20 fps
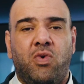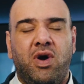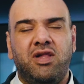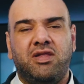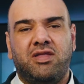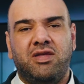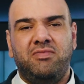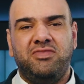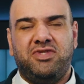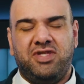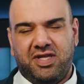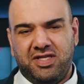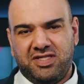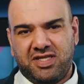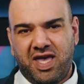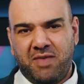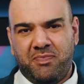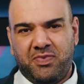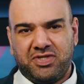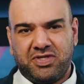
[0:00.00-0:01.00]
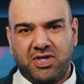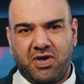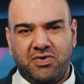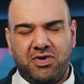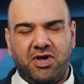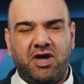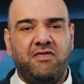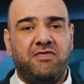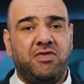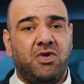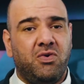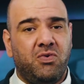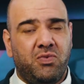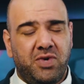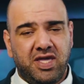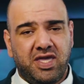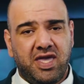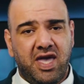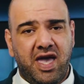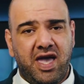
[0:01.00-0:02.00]
Welcome to this episode of The
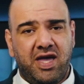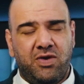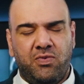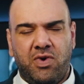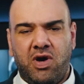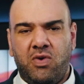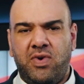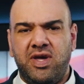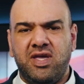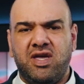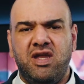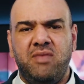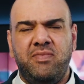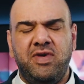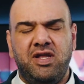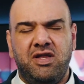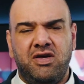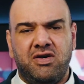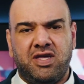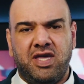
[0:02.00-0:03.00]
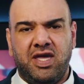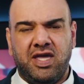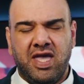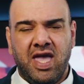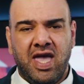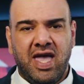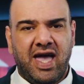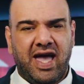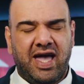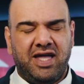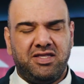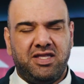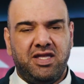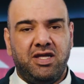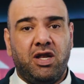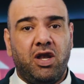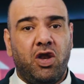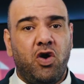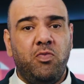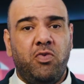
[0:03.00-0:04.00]
Week Ahead, where we're going to be looking at
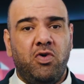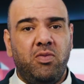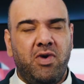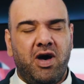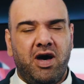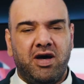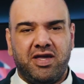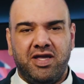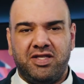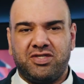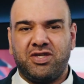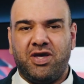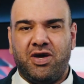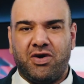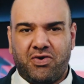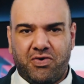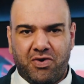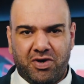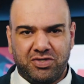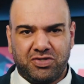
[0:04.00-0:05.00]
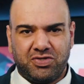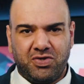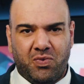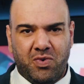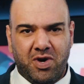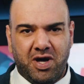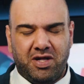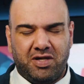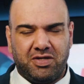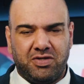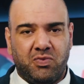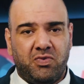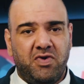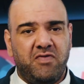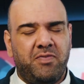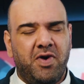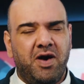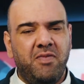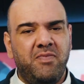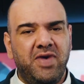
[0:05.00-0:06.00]
the global markets across the world
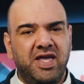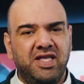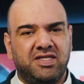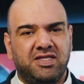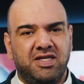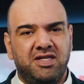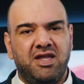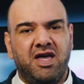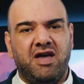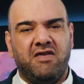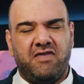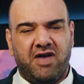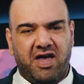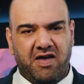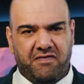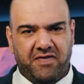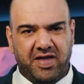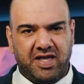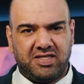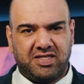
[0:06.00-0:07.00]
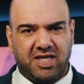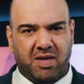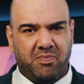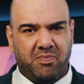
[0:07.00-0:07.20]
with Bob Mason of FX